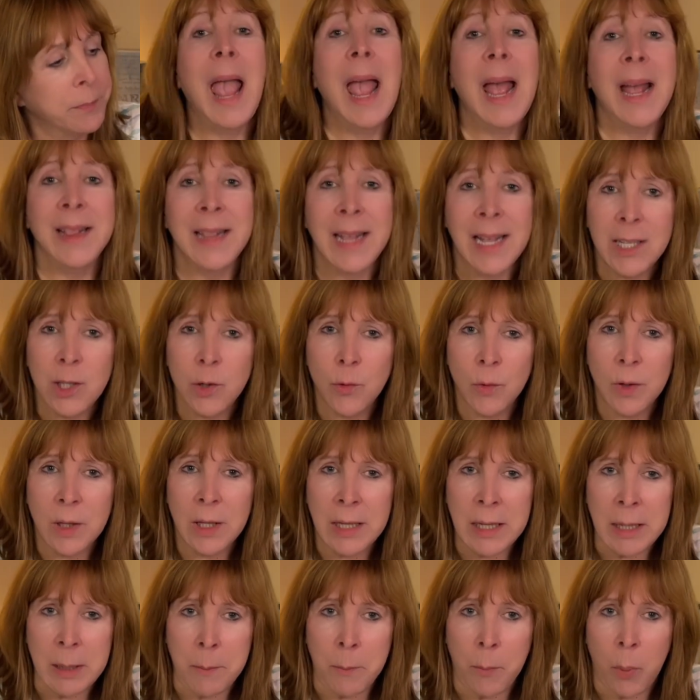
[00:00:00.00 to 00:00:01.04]
And that's
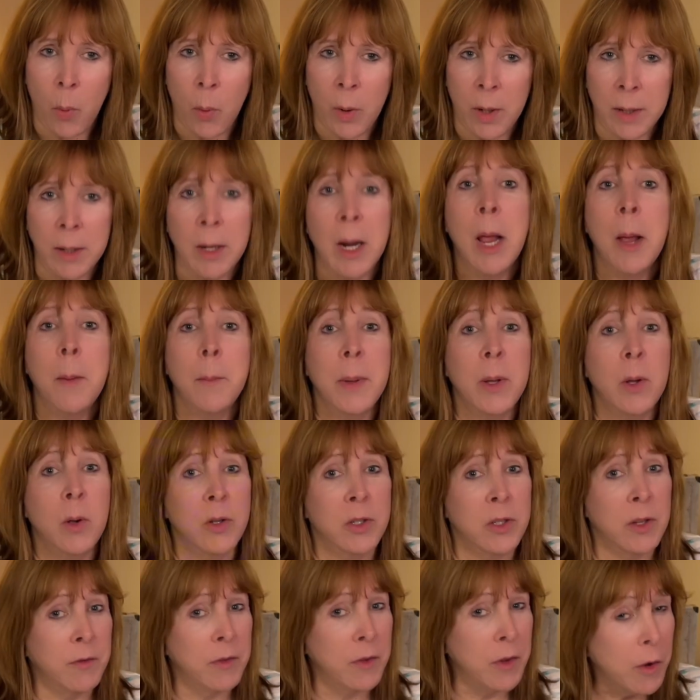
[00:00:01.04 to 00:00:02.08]
really important,
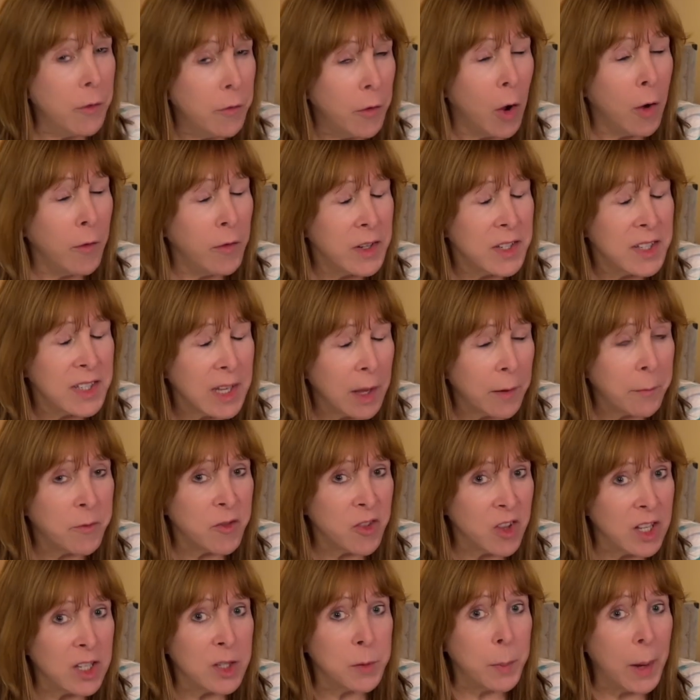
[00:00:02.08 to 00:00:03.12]
because if you've overstuffed
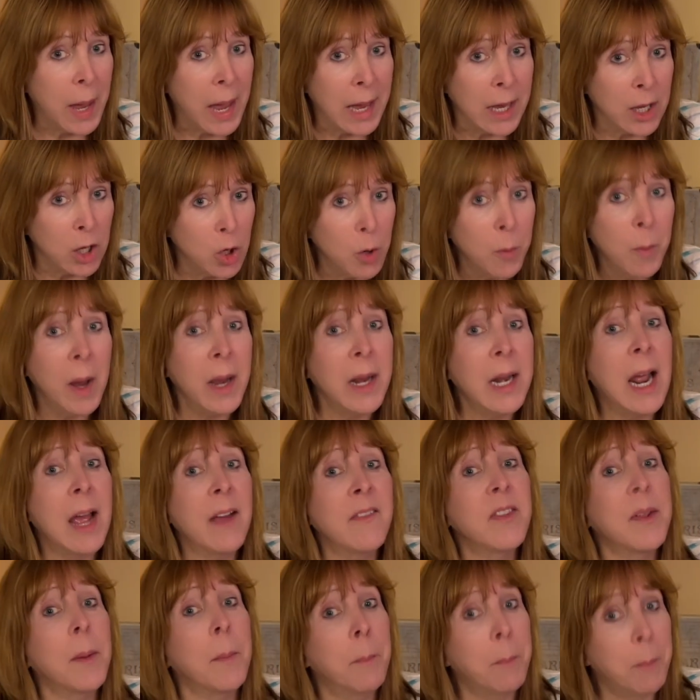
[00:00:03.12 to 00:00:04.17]
this bag, you might have
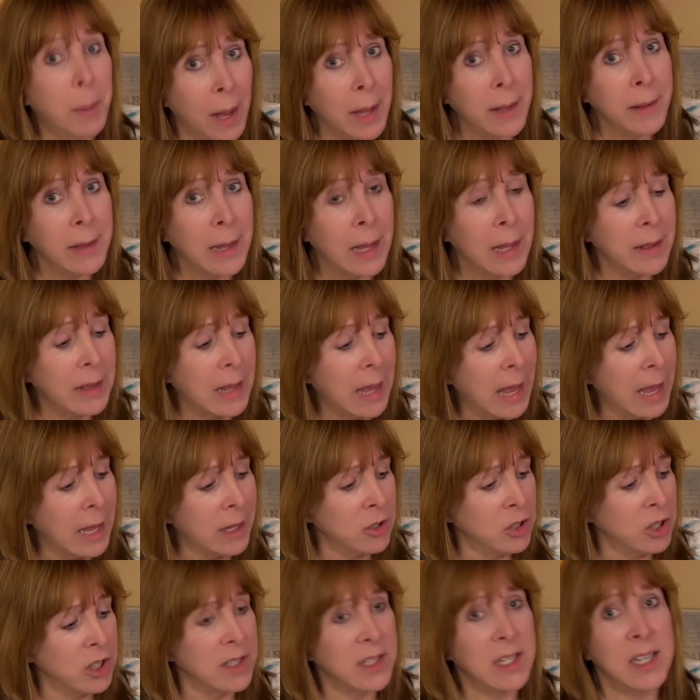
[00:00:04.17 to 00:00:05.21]
to batten down the
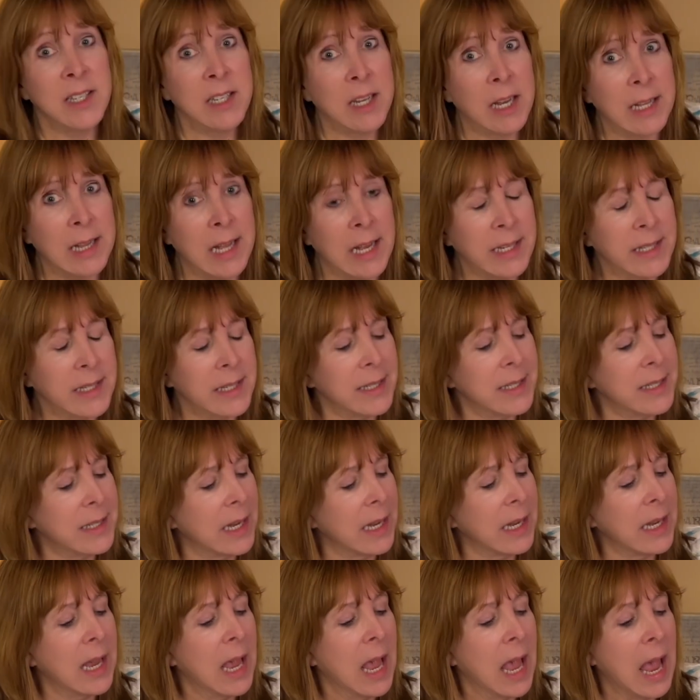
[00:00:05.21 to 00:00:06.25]
hatches, as I like to
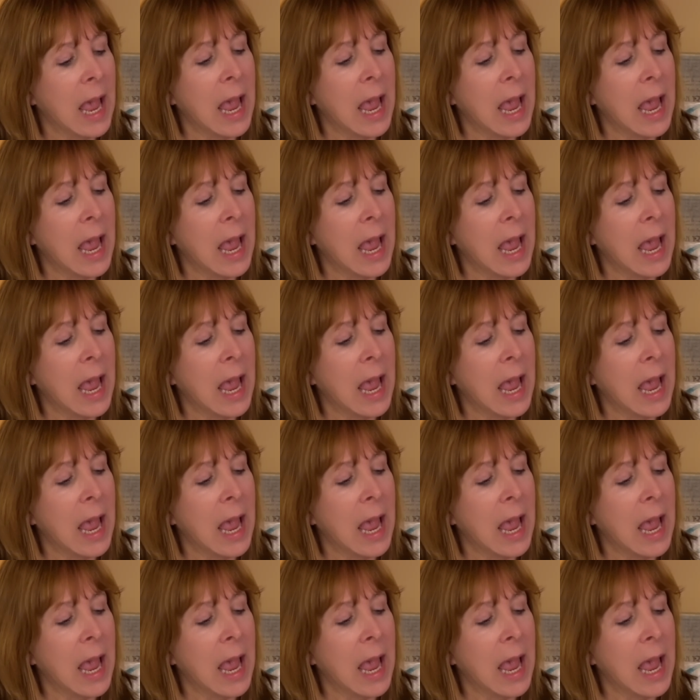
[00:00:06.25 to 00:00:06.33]
say,